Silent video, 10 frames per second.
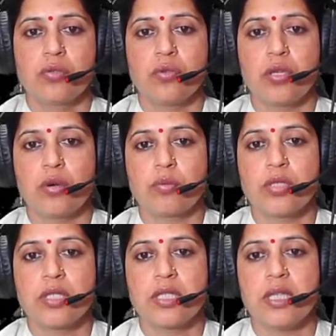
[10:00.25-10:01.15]
So here
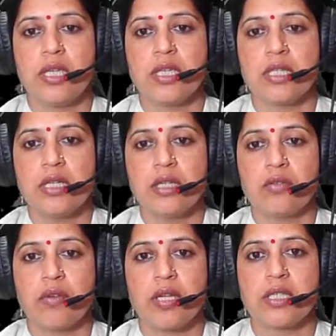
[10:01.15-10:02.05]
option C is the
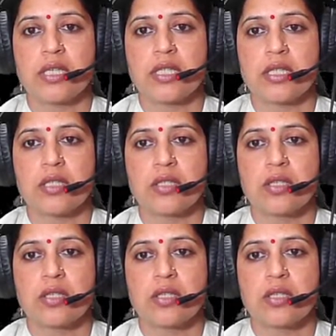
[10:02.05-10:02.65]
right answer.